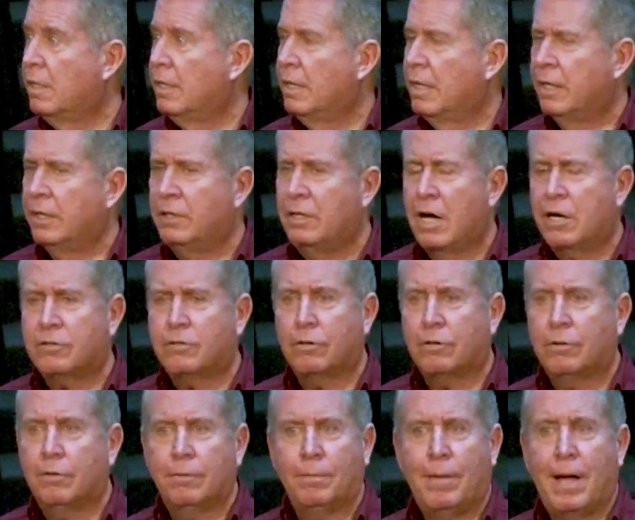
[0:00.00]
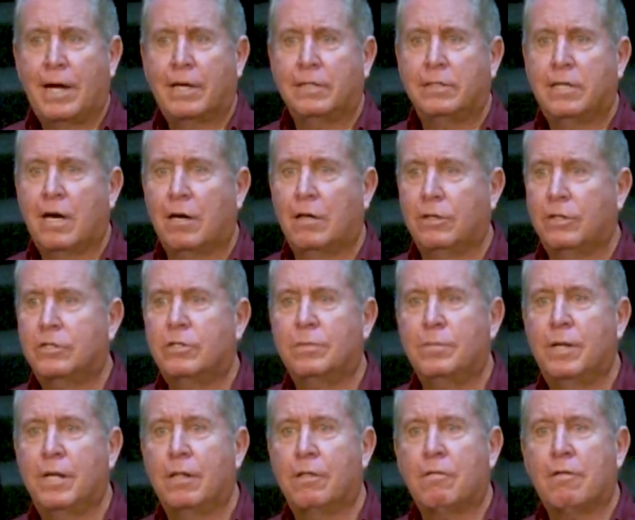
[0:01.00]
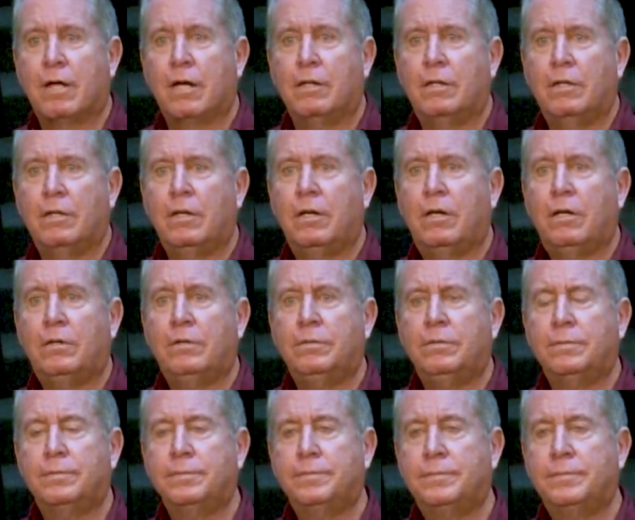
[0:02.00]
And Dr. McIntyre looked at me and said, you know,